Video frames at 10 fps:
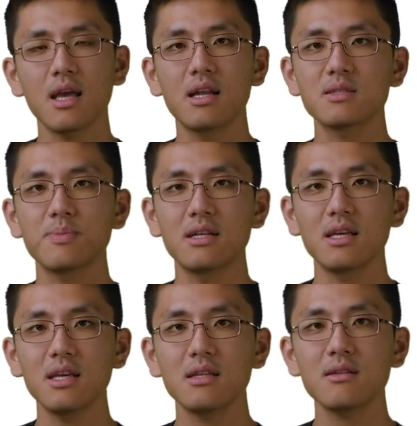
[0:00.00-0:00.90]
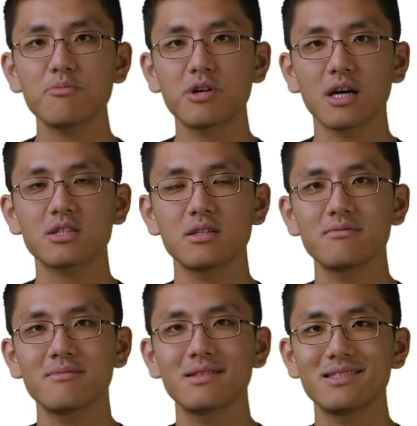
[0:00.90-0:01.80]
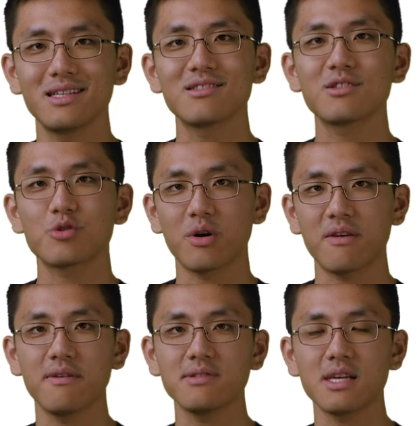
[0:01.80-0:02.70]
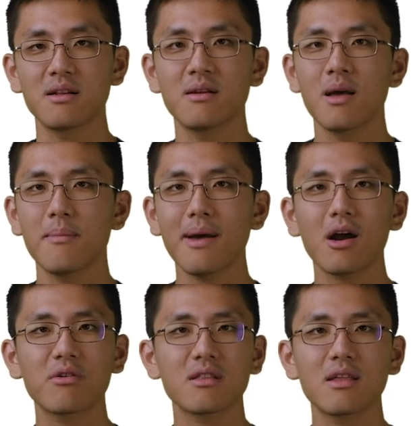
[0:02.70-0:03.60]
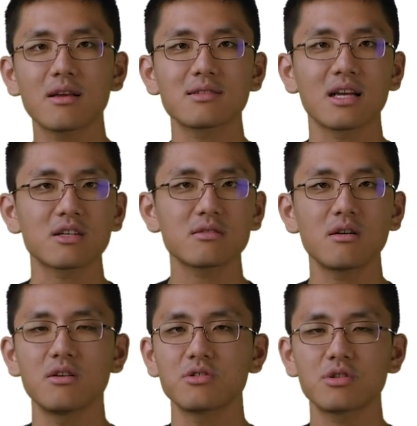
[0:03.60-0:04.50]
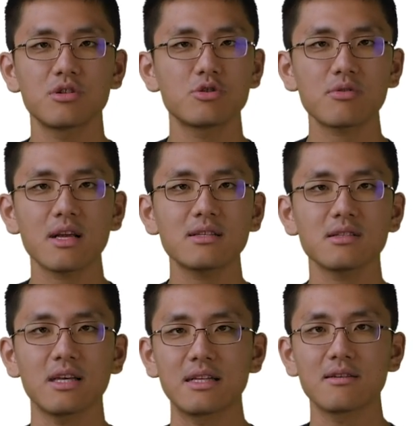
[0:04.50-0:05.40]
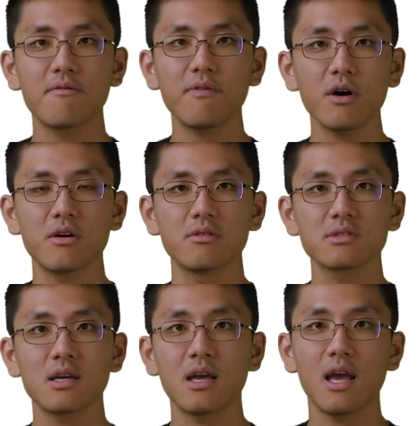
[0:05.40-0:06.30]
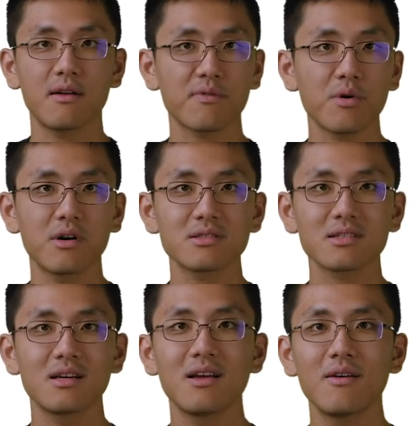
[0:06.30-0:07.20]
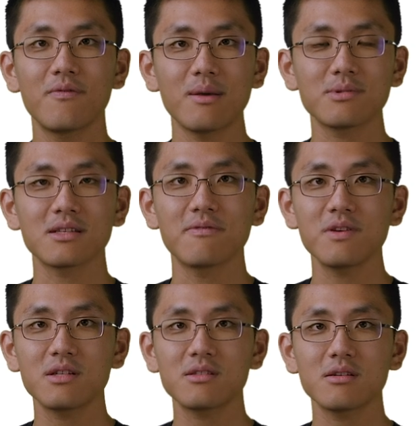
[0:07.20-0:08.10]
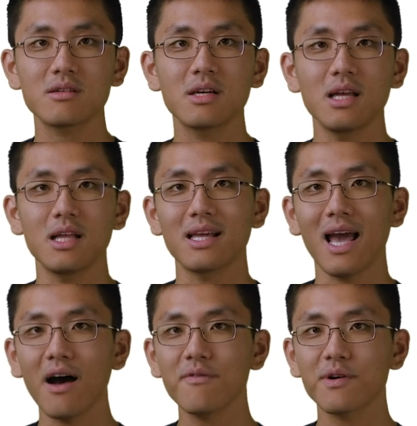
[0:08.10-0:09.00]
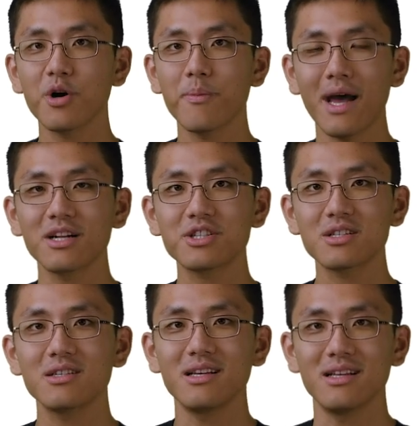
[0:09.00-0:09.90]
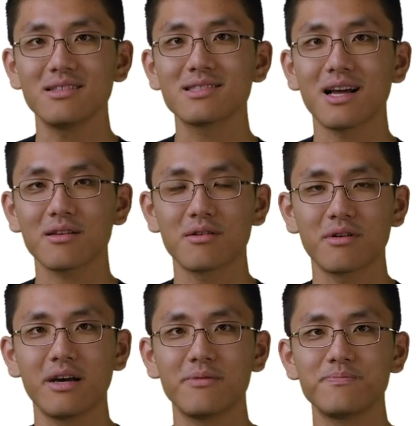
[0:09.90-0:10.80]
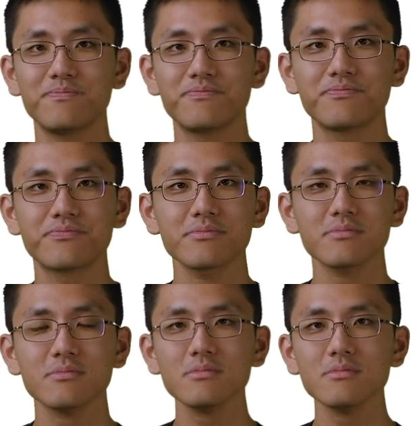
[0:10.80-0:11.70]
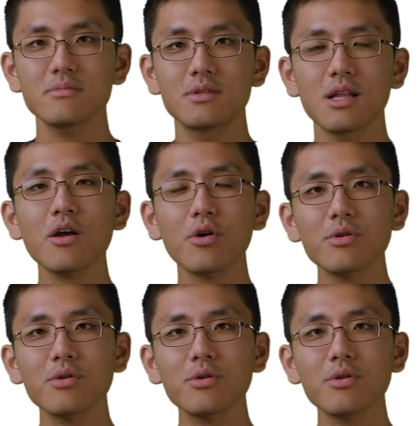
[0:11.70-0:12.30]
and it's been in production since 2015, powering things like search, translate, photos, and of course, famously featured in the AlphaGo match in South Korea. Not